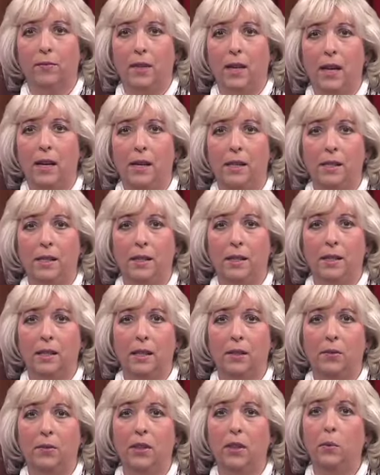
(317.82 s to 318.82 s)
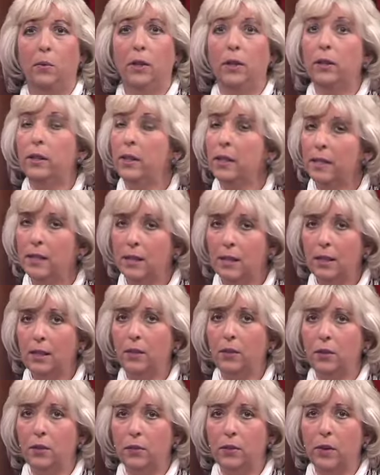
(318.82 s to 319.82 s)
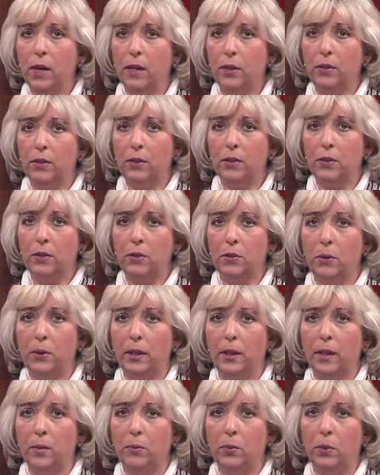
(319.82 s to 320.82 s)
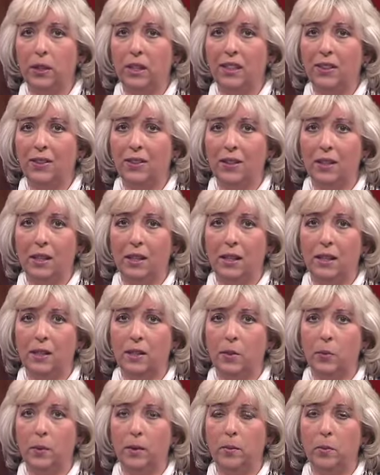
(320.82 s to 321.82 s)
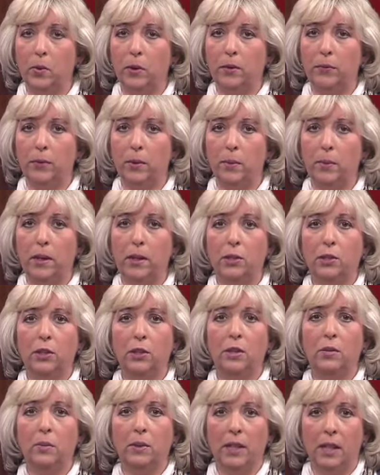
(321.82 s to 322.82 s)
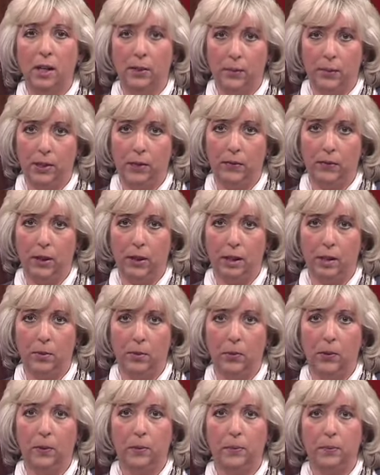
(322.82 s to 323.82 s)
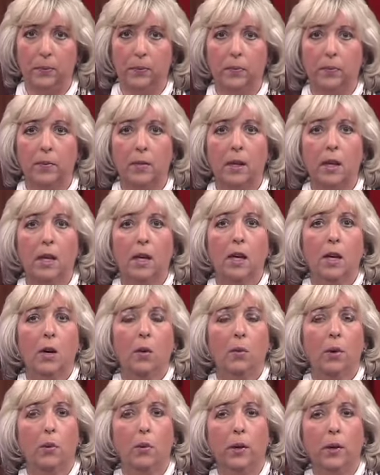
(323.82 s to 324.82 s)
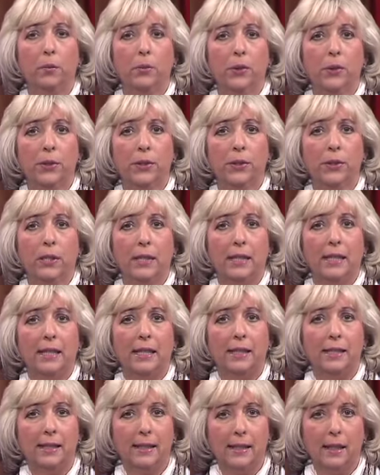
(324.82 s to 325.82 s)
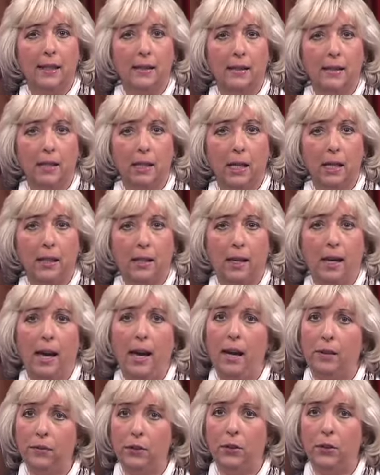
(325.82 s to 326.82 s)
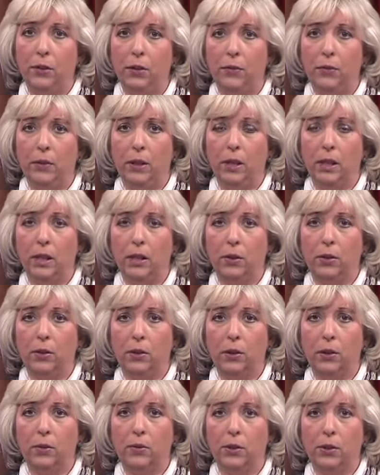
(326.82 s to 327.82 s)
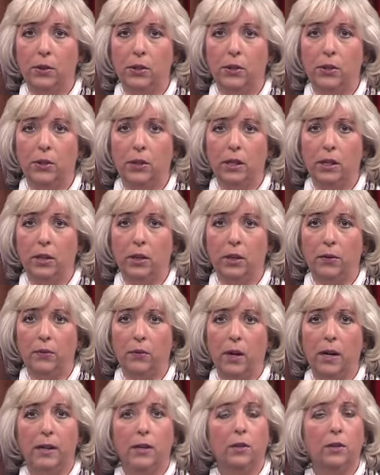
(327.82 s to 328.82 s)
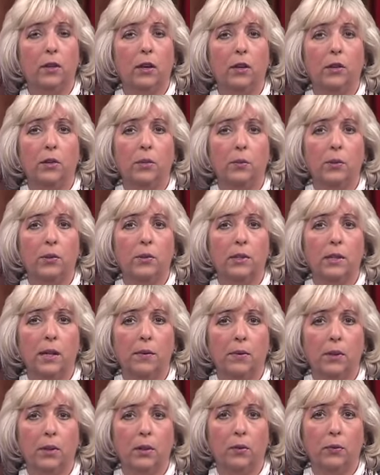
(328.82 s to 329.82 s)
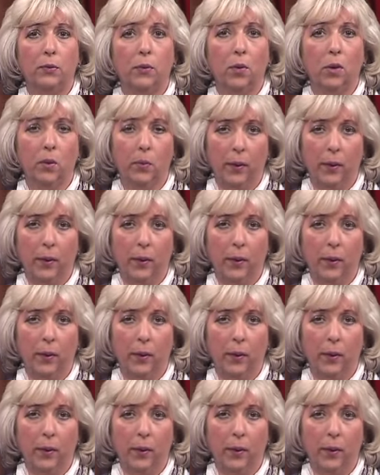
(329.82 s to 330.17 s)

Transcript: And CTV will continue to follow this story and bring you the latest when more information becomes available. Well, one person is dead tonight after their vehicle overturned and caught fire on the Route 704